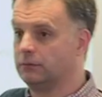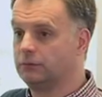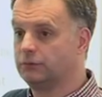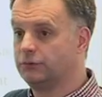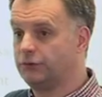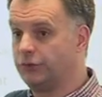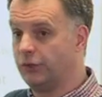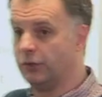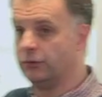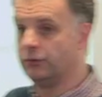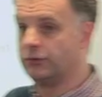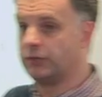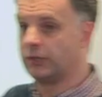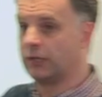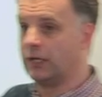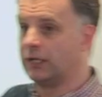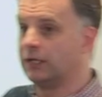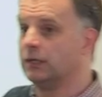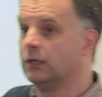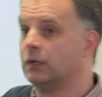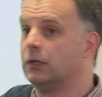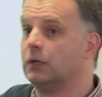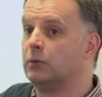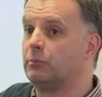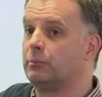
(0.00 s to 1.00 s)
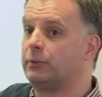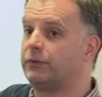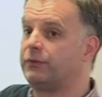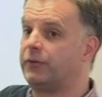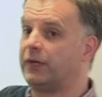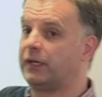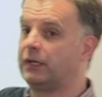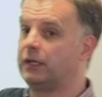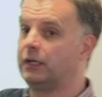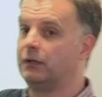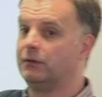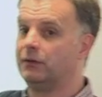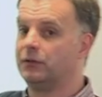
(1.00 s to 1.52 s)
usually
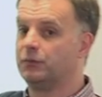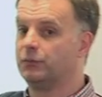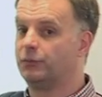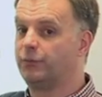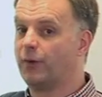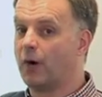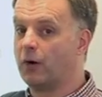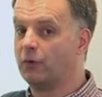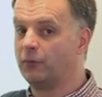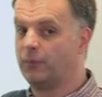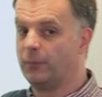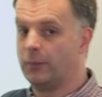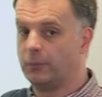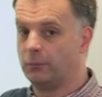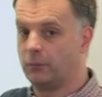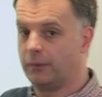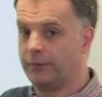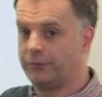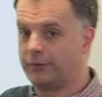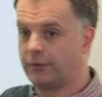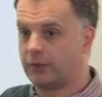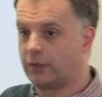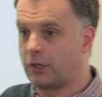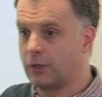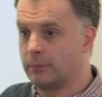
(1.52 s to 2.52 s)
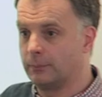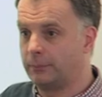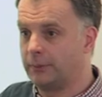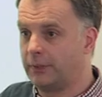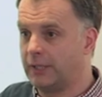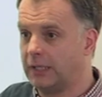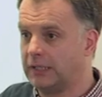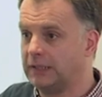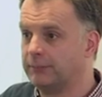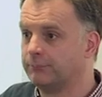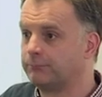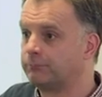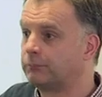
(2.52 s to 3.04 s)
particular involvement with the
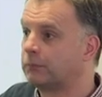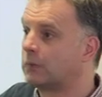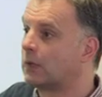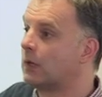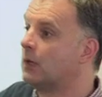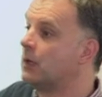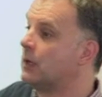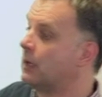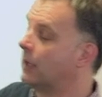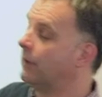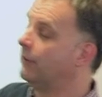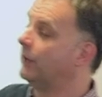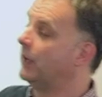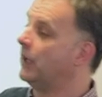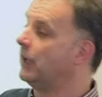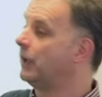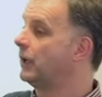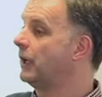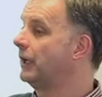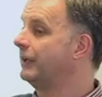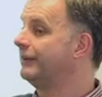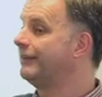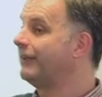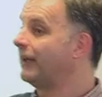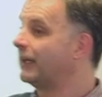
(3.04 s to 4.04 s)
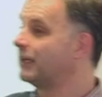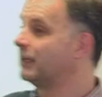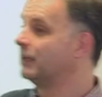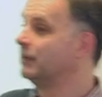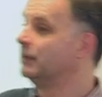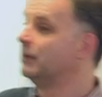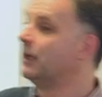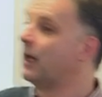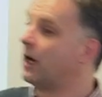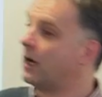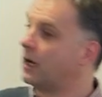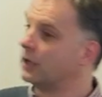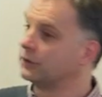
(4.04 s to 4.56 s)
company, and they are going to take a
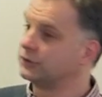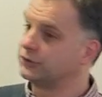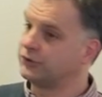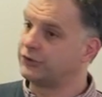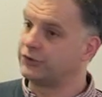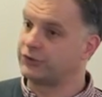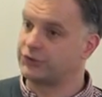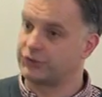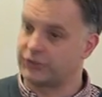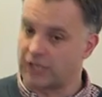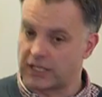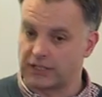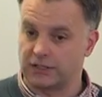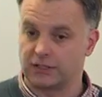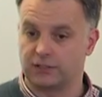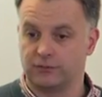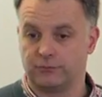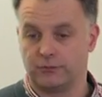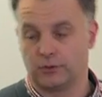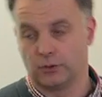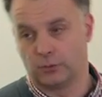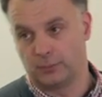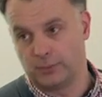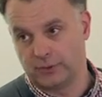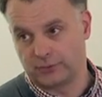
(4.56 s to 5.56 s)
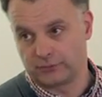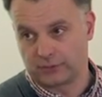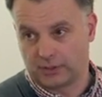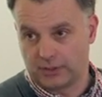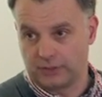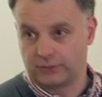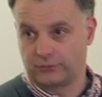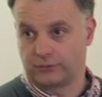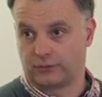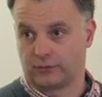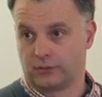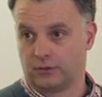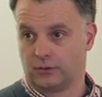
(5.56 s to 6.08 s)
large stake of your
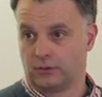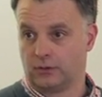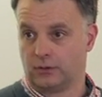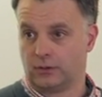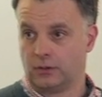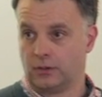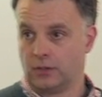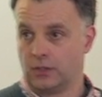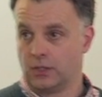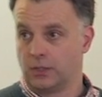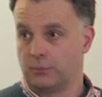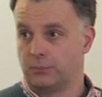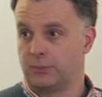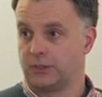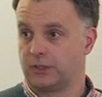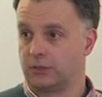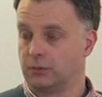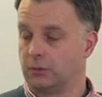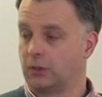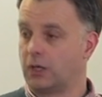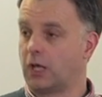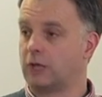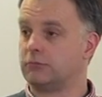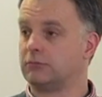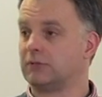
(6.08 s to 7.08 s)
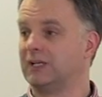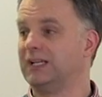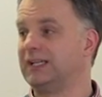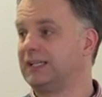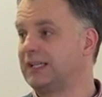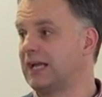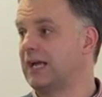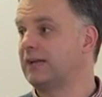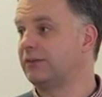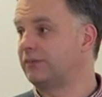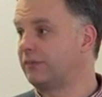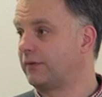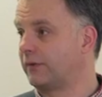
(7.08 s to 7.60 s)
business. But you will only
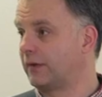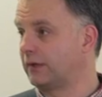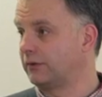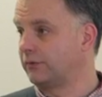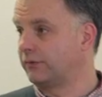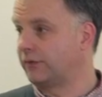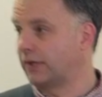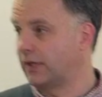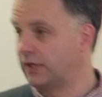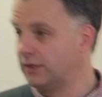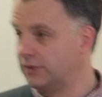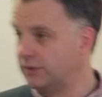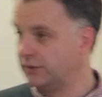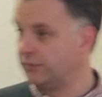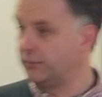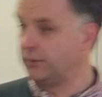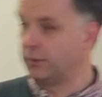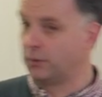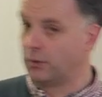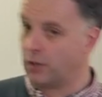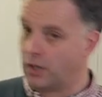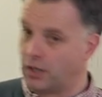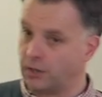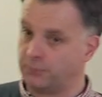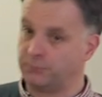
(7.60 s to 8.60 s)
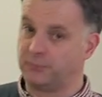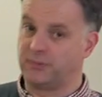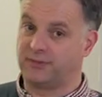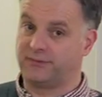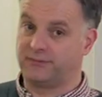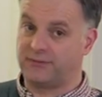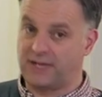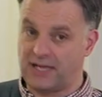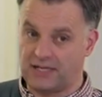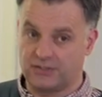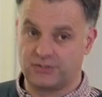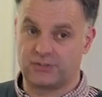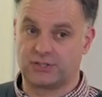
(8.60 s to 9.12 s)
get to that stage if you are
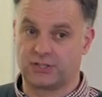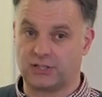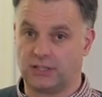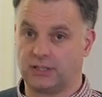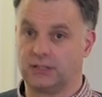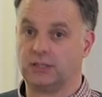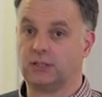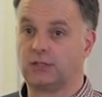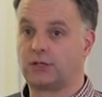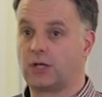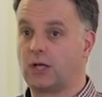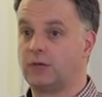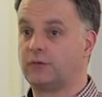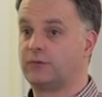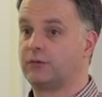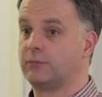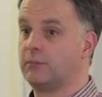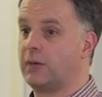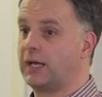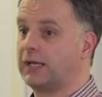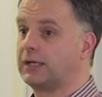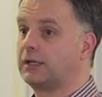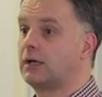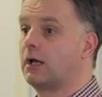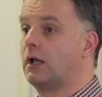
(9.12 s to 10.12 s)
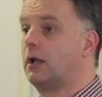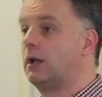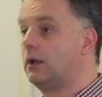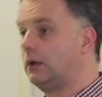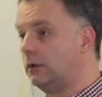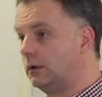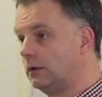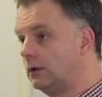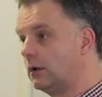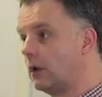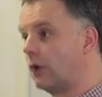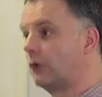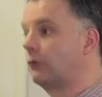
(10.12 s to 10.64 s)
potentially going to make
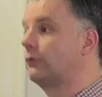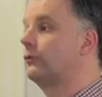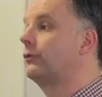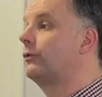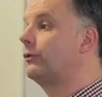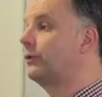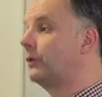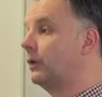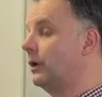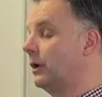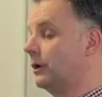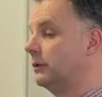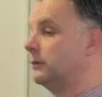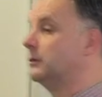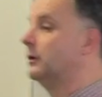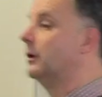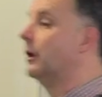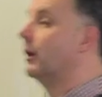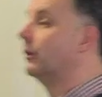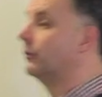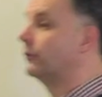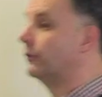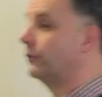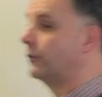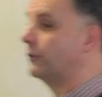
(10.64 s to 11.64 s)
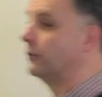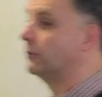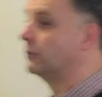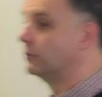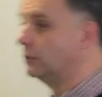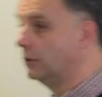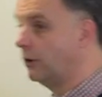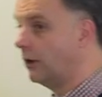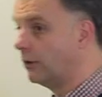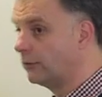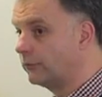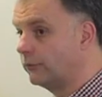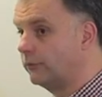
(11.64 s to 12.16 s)
lots and lots and
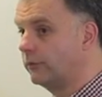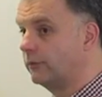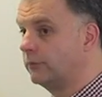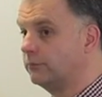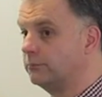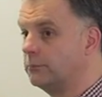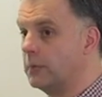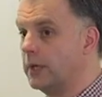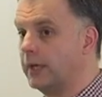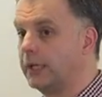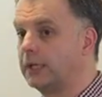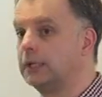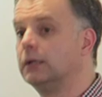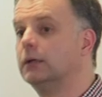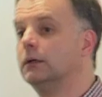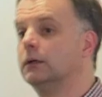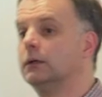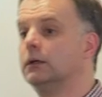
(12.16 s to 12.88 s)
lots of money.